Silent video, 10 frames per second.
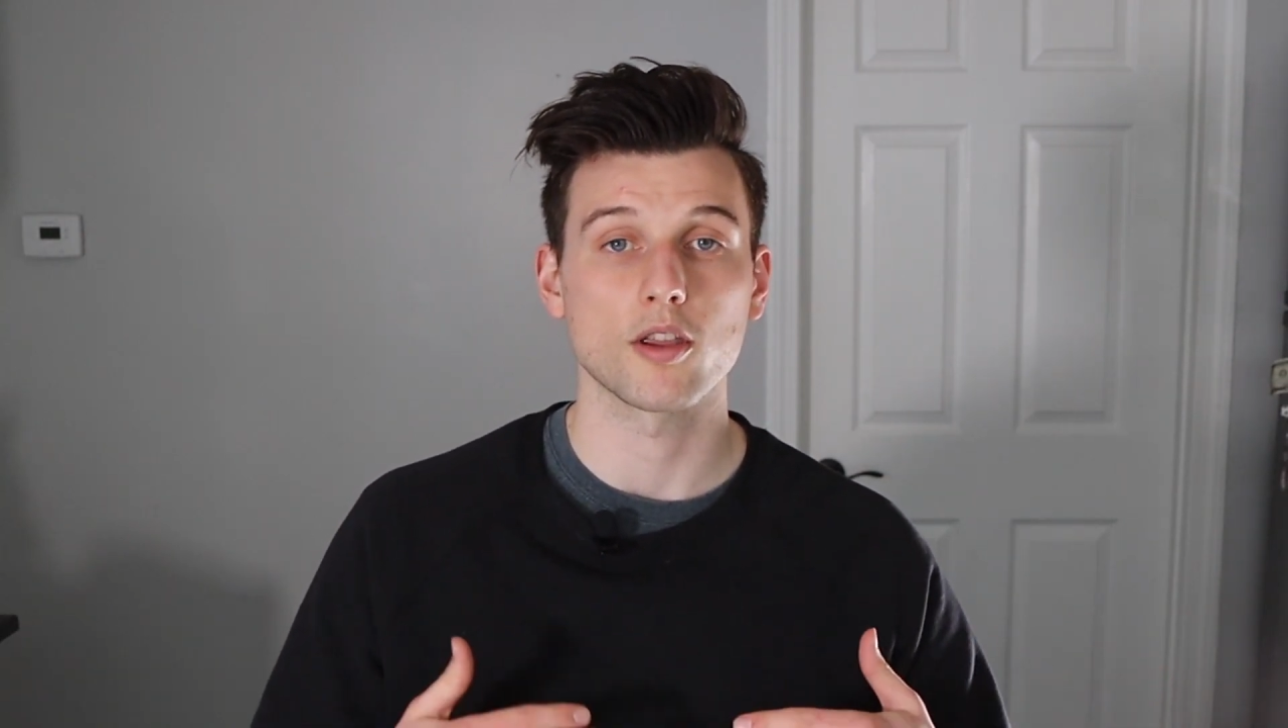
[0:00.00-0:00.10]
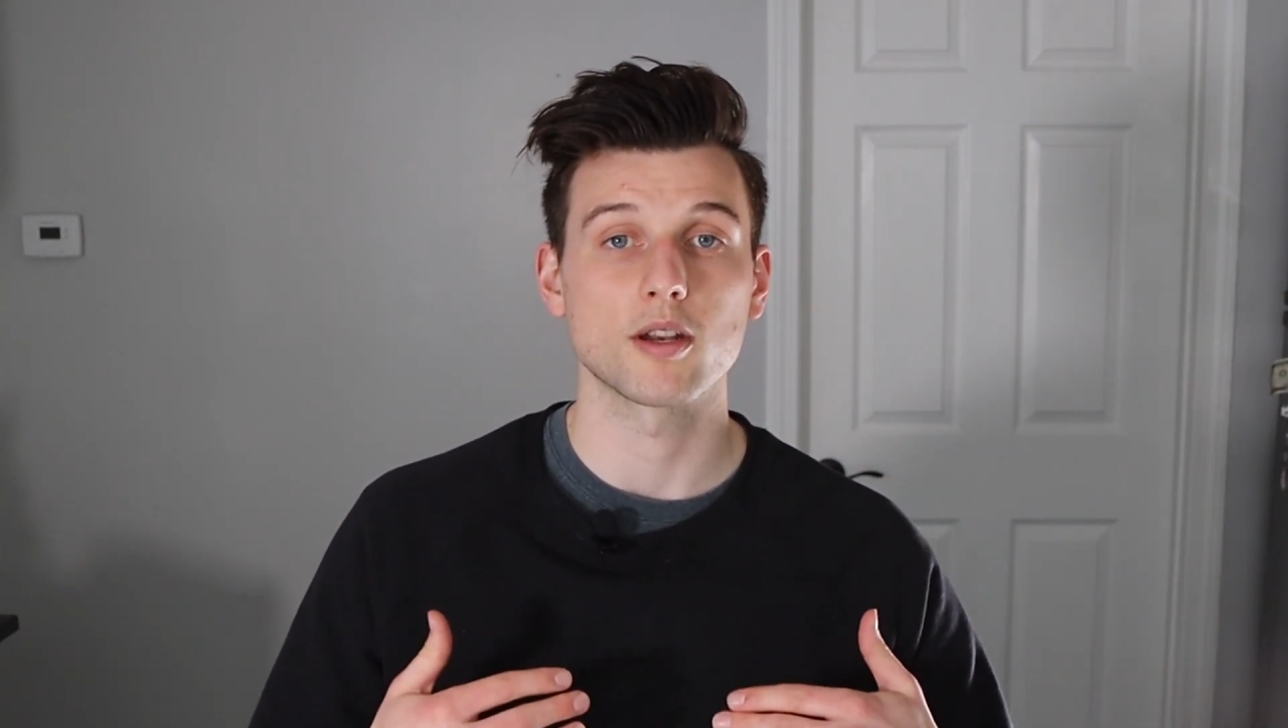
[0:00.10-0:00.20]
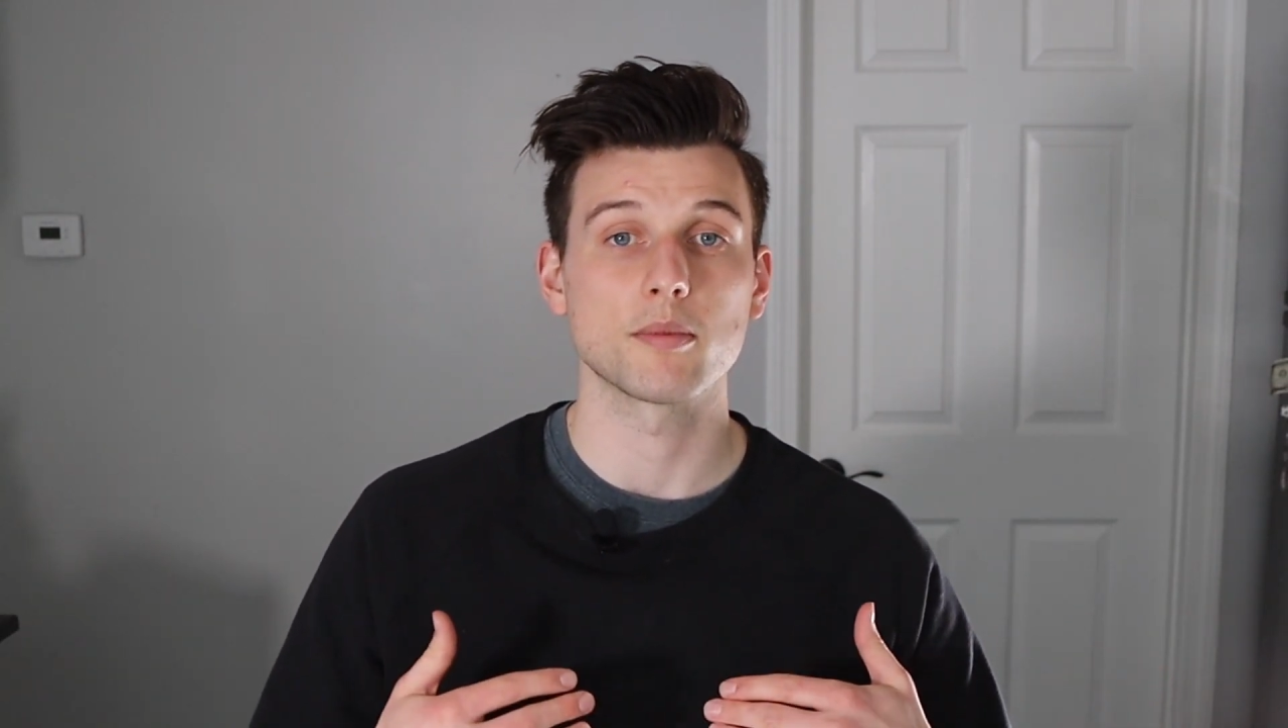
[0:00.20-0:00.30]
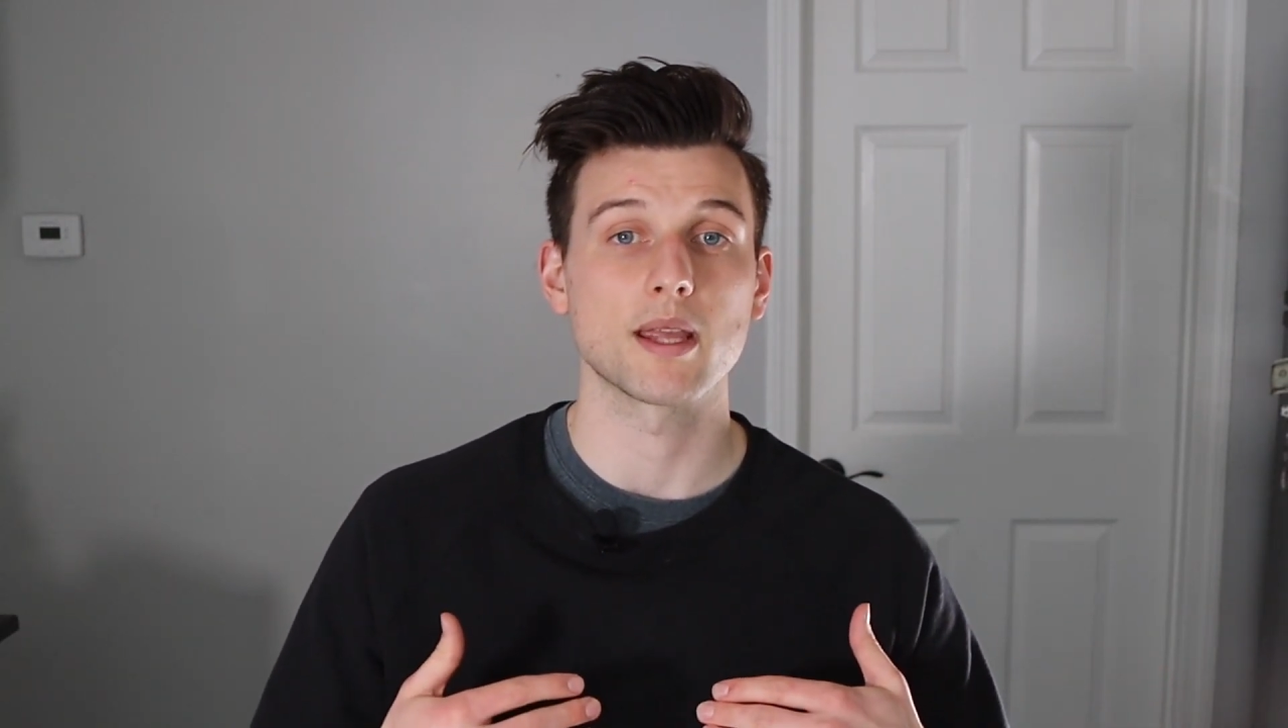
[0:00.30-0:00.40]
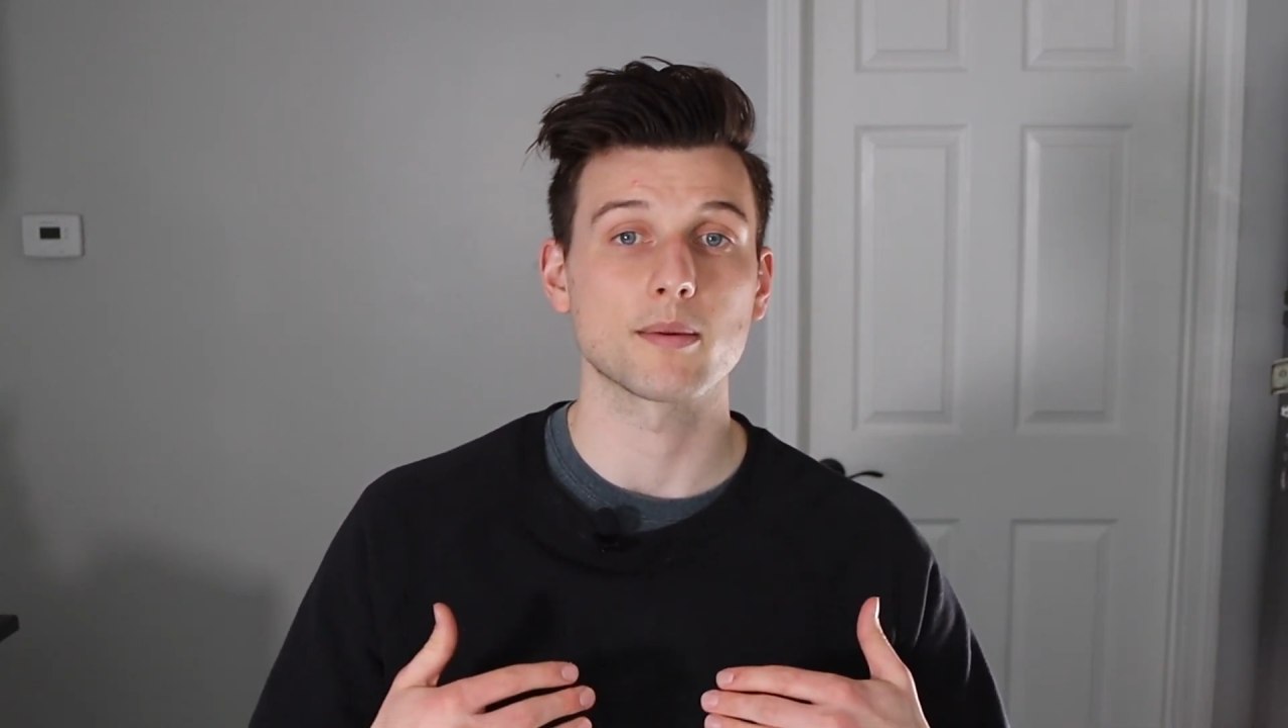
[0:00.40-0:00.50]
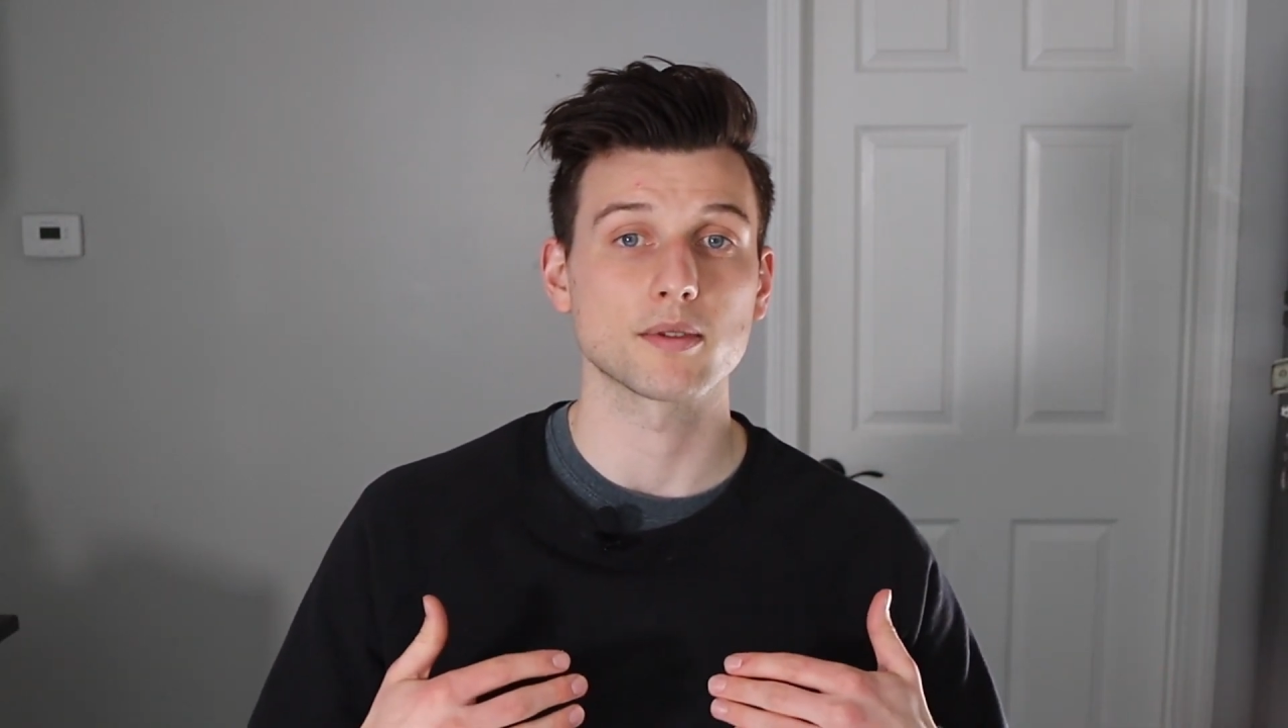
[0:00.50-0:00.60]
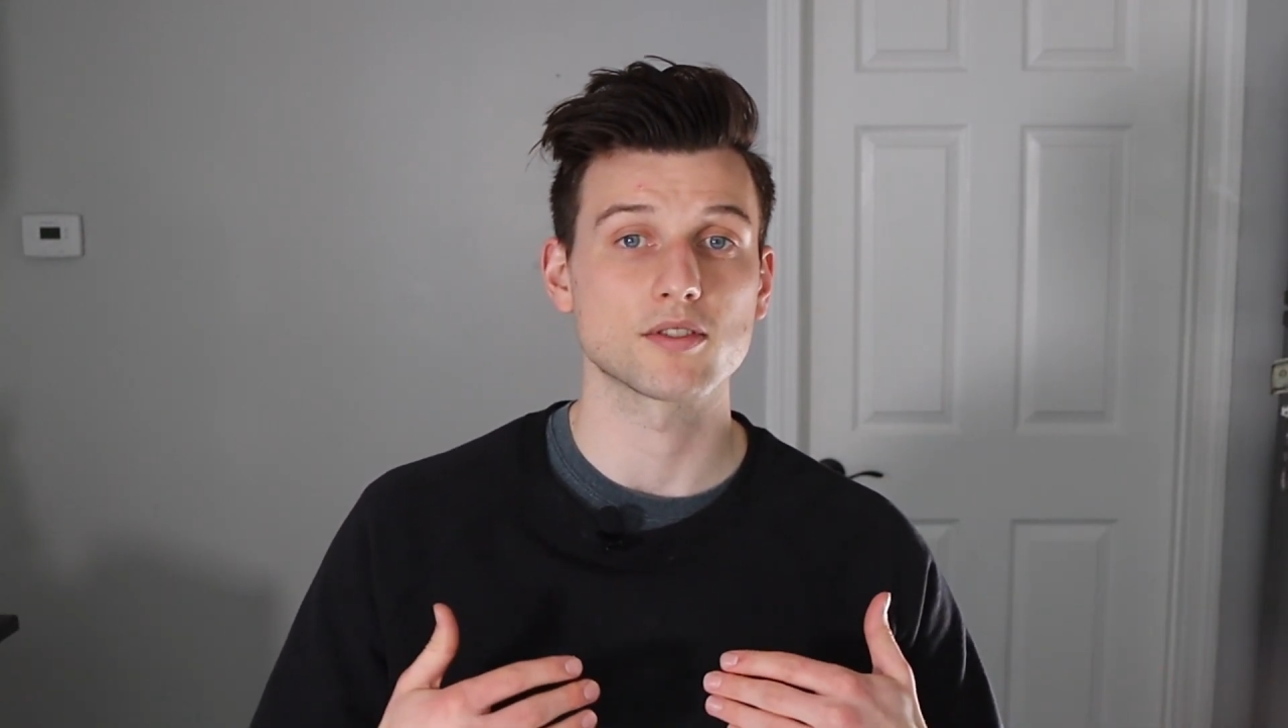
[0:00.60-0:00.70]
going to be able